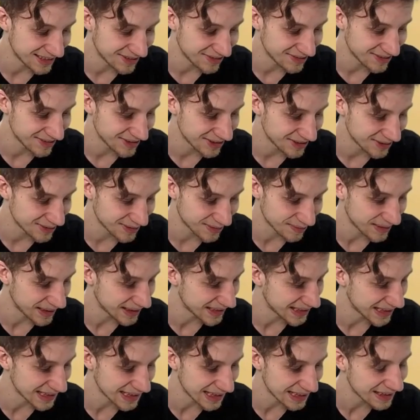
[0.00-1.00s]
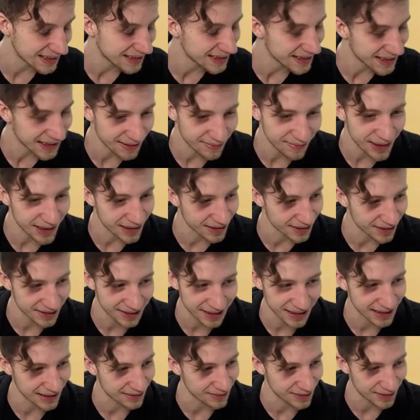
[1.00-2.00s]
dude who's making that, he can make
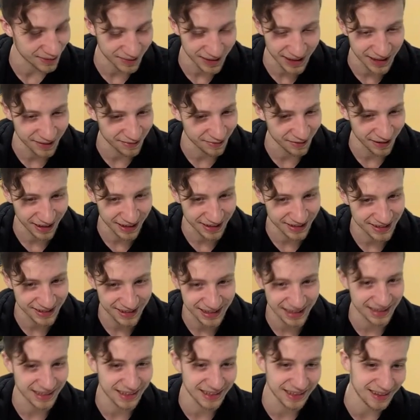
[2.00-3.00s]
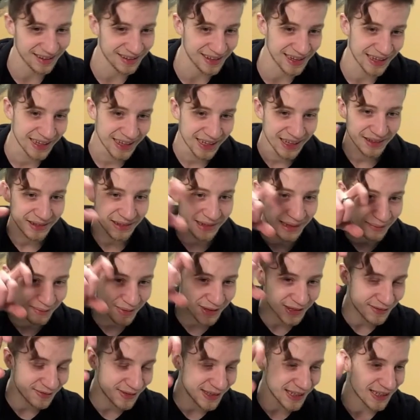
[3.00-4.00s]
content out of anything. It's just like literally Tim
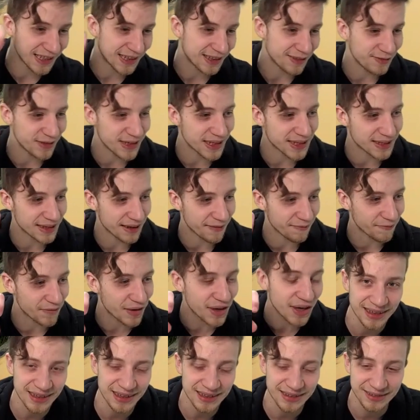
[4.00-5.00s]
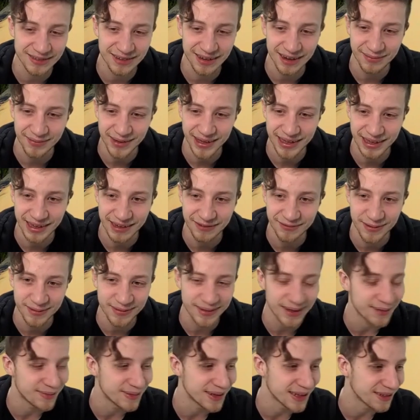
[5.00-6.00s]
Sweeney tweets something, he's gonna make a
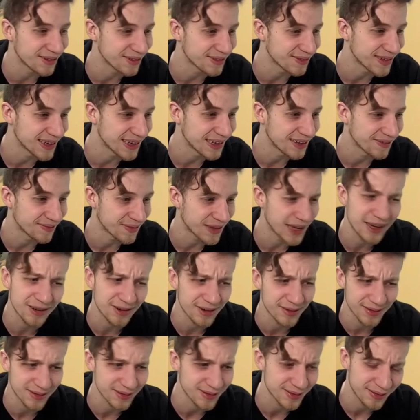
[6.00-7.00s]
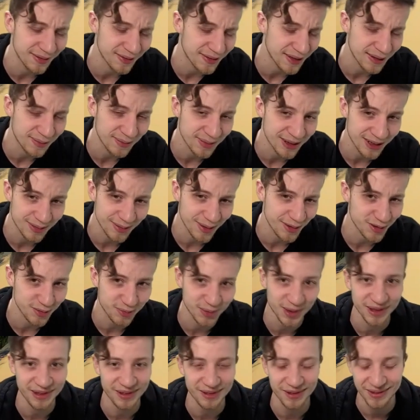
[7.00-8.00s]
15 minute long video. I don't know if it was 15 minutes, but it was
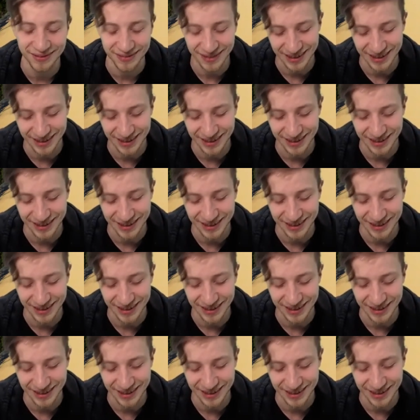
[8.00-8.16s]
pretty long